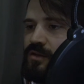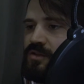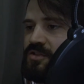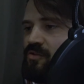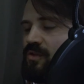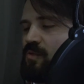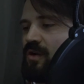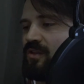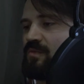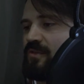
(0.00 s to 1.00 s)
"She only
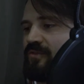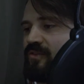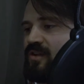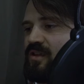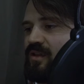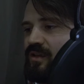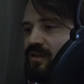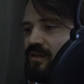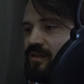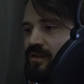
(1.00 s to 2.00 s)
wanted to be free,"
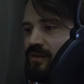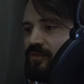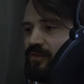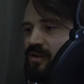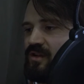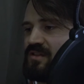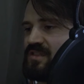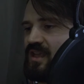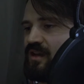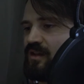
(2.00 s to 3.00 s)
Ferran
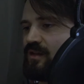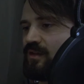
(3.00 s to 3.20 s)
said.